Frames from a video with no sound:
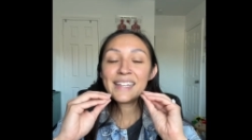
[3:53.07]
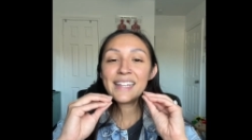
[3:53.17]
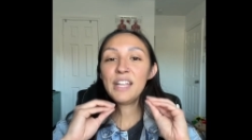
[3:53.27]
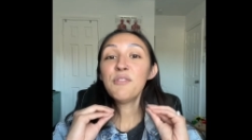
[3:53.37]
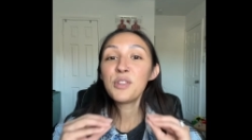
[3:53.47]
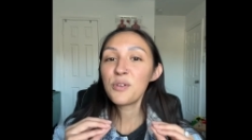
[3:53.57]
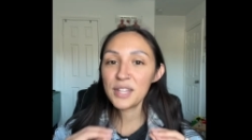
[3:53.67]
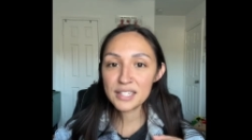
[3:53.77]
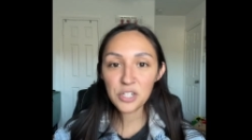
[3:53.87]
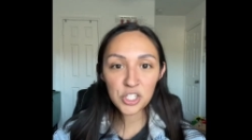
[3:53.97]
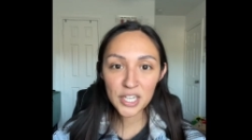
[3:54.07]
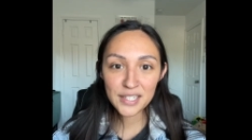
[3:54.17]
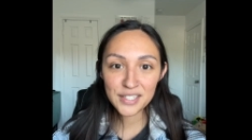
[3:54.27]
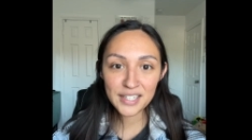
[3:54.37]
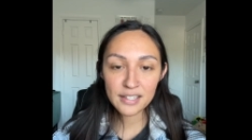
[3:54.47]
even though that's not
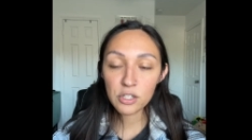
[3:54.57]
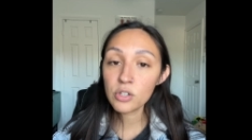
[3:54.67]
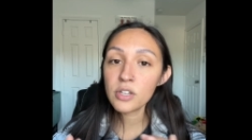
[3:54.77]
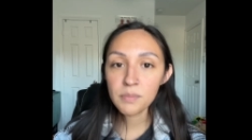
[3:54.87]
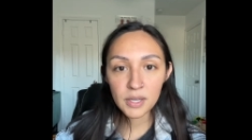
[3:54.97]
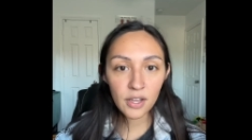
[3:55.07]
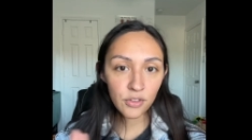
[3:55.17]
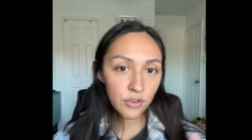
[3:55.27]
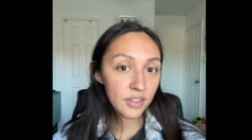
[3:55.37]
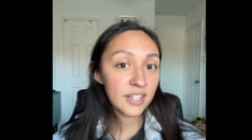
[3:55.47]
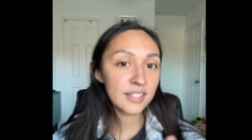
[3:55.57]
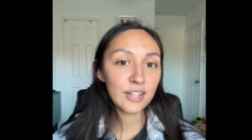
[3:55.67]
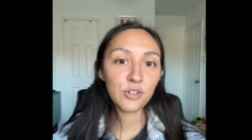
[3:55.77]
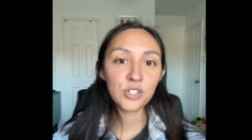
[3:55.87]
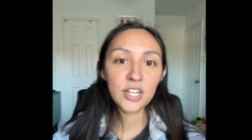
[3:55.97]
changing, there could be other things that
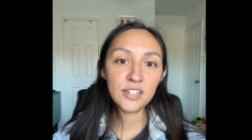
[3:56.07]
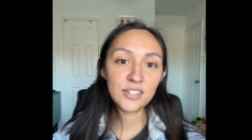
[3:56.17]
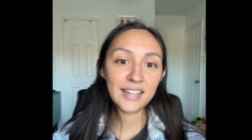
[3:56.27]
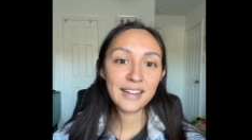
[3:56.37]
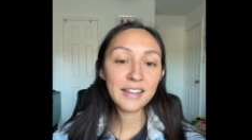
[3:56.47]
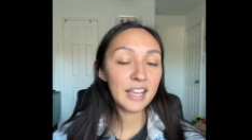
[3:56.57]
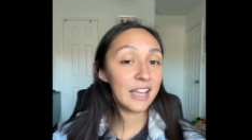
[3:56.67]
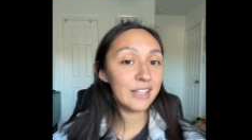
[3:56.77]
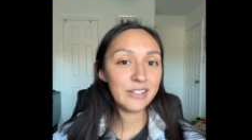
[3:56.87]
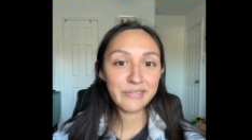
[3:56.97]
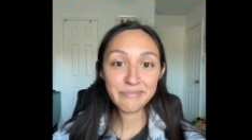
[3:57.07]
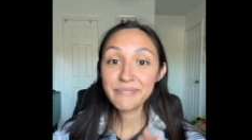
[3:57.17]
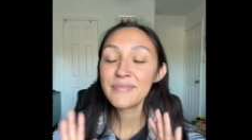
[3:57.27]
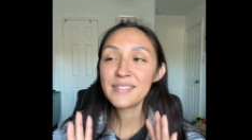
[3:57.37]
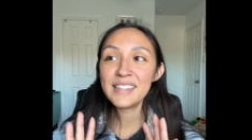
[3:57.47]
are changing, and
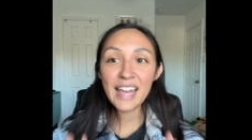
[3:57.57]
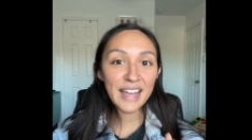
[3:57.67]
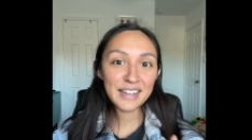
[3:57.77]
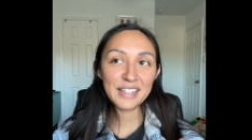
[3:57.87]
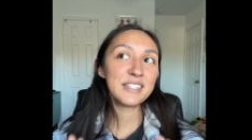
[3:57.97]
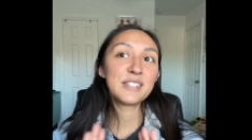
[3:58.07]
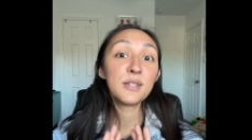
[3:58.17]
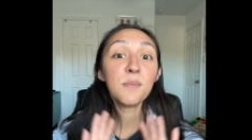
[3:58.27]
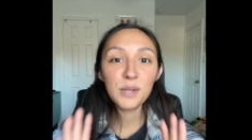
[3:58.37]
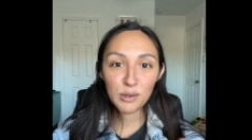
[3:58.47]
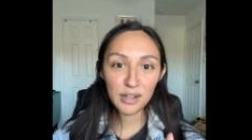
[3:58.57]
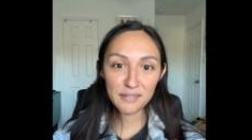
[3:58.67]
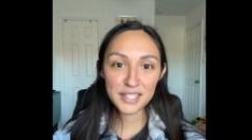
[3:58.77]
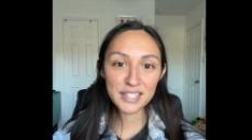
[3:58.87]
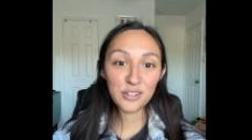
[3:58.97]
that is the beauty of
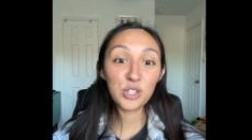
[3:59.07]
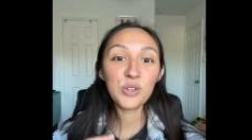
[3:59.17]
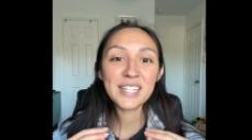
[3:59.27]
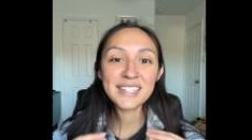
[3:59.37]
the scale. You can